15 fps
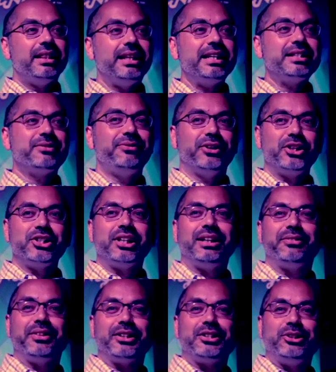this
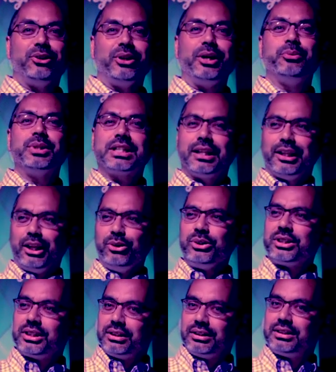version of the story was
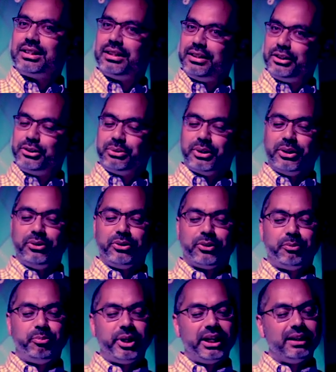closer to the
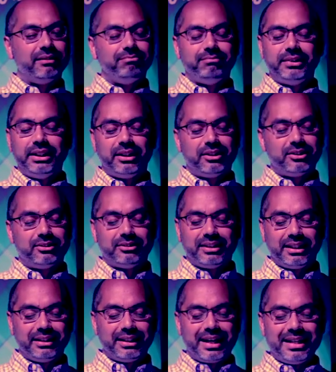truth, but, you
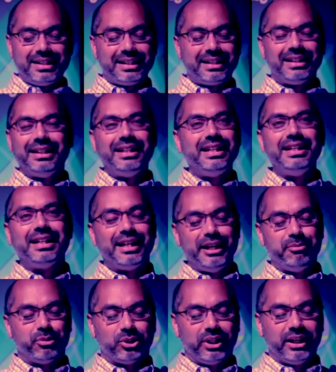know, I didn't need
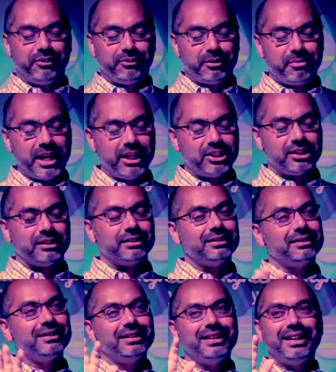any more information.
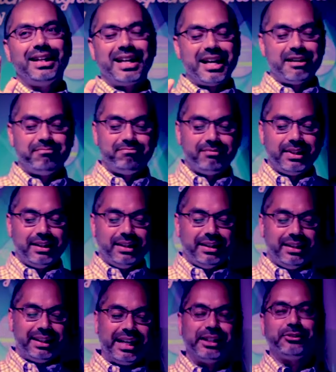
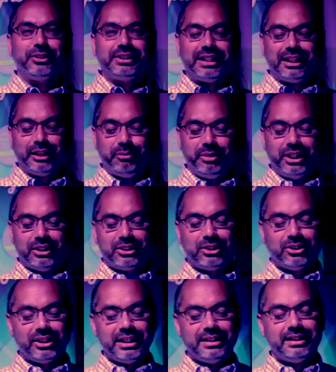Thanks for telling me your
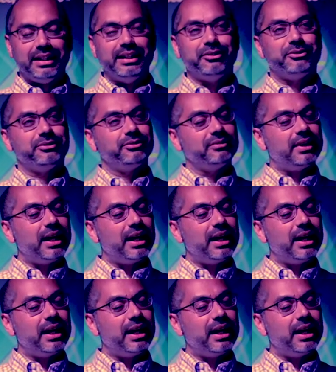story, Steve.